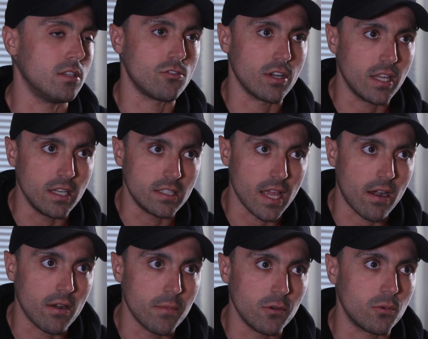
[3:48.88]
they're drinking
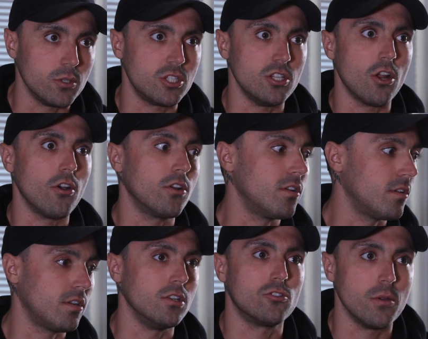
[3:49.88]
dairy milk, which you know
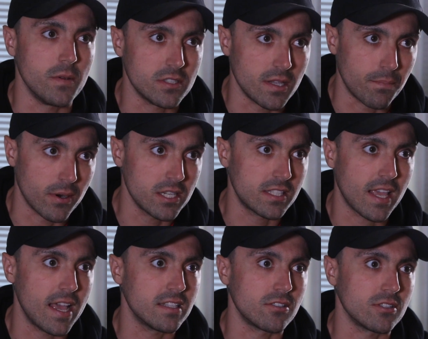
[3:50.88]
contributes to breast
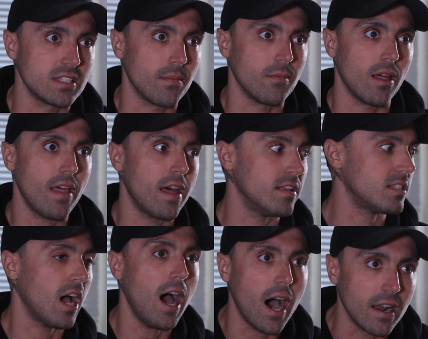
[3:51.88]
cancer or something like that.
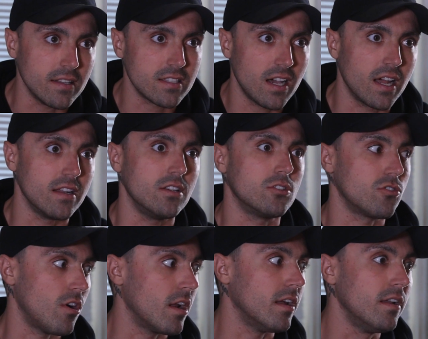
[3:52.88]
It's hard, and
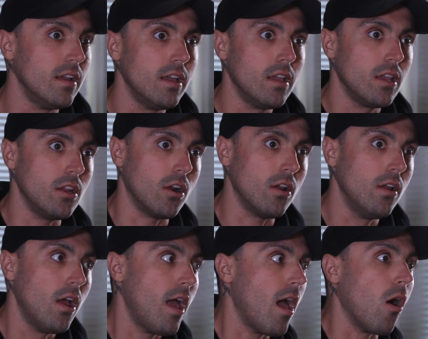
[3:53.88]
you're trying to, you know,
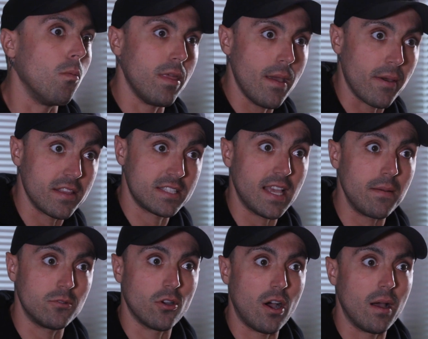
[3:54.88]
help them at the
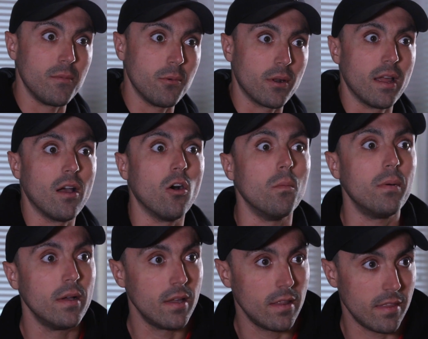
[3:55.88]
same time. You want to
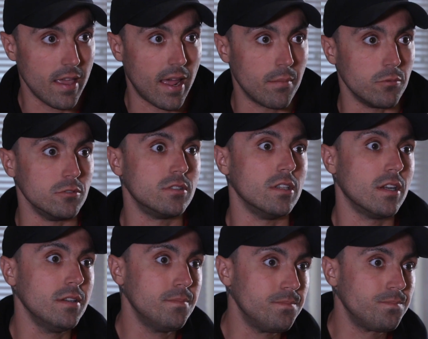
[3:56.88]
help the animals, you
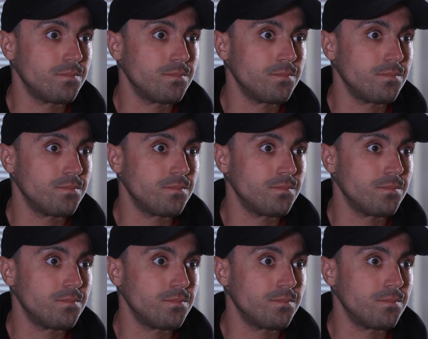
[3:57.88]
know.